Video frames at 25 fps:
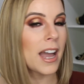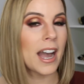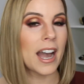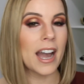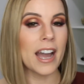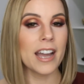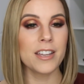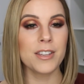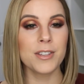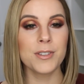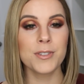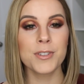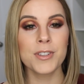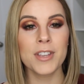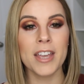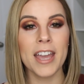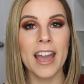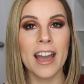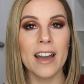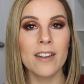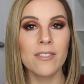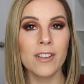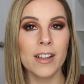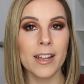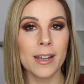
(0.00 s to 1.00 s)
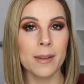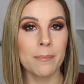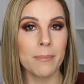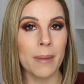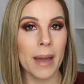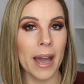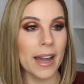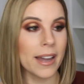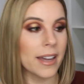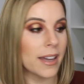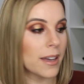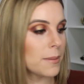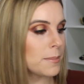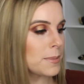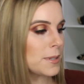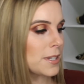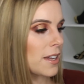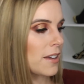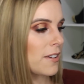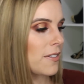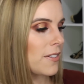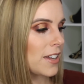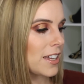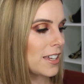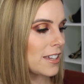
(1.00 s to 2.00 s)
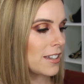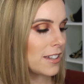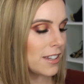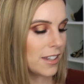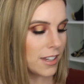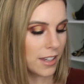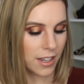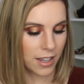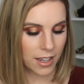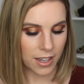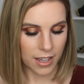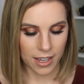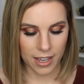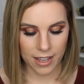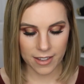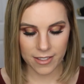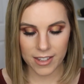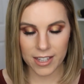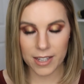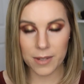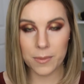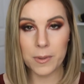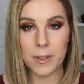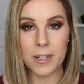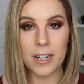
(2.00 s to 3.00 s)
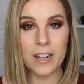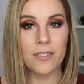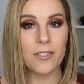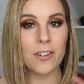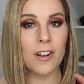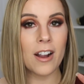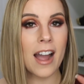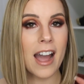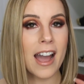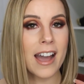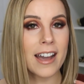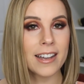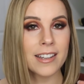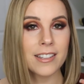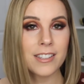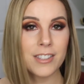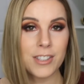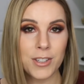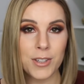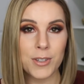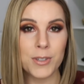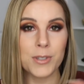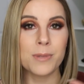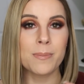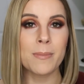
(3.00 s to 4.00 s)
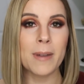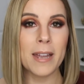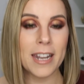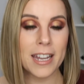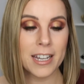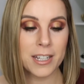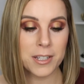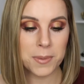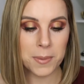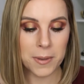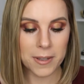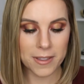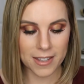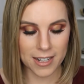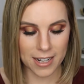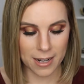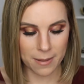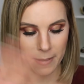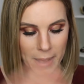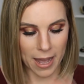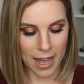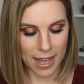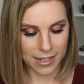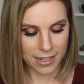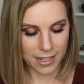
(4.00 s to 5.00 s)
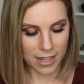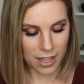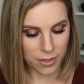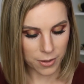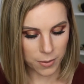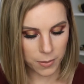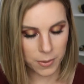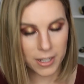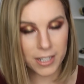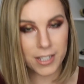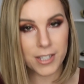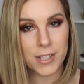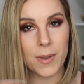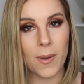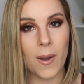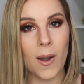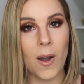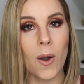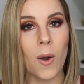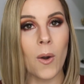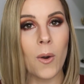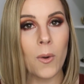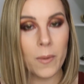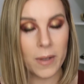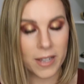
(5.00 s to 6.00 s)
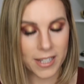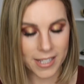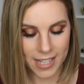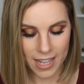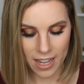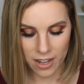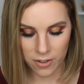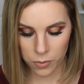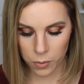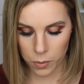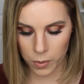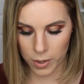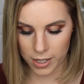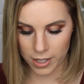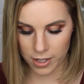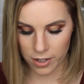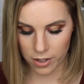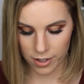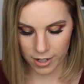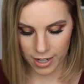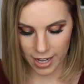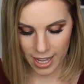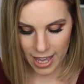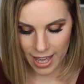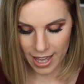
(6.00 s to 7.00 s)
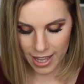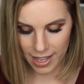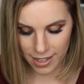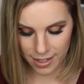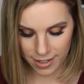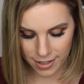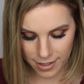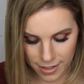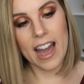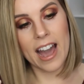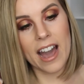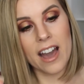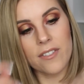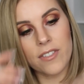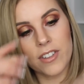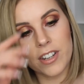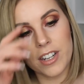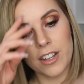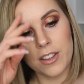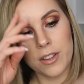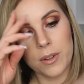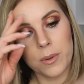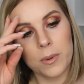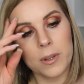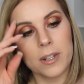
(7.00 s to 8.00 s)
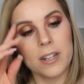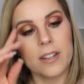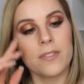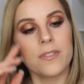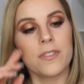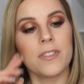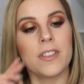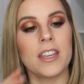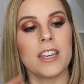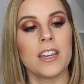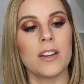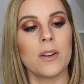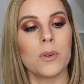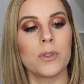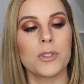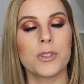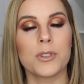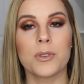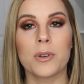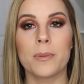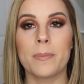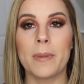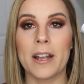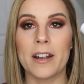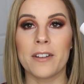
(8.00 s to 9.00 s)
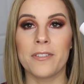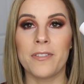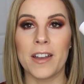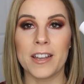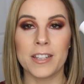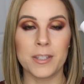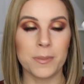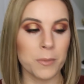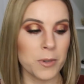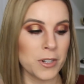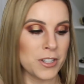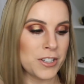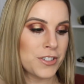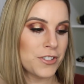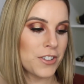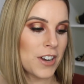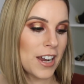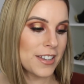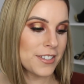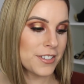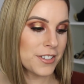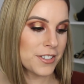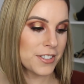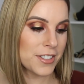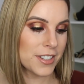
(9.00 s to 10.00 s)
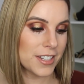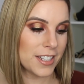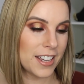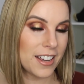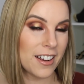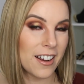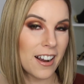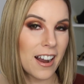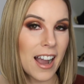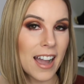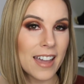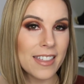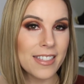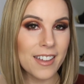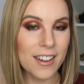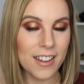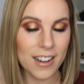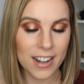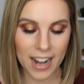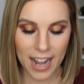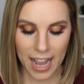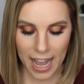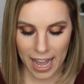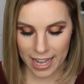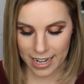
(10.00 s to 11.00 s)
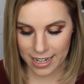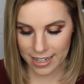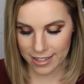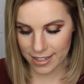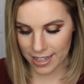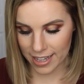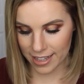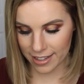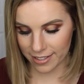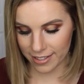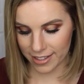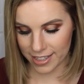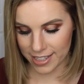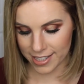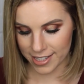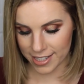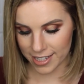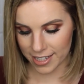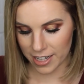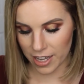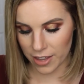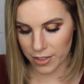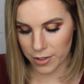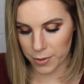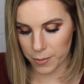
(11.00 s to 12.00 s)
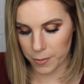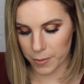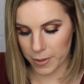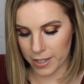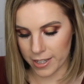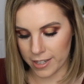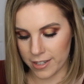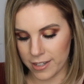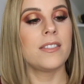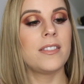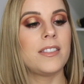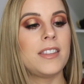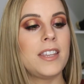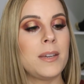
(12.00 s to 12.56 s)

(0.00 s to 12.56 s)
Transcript: I usually have like backups of it and then whenever I use my next one, then I buy another one, so I always have one on hand. I have another one of the Ultra Repair Face Moisturizers in here. I thought I had at least another one.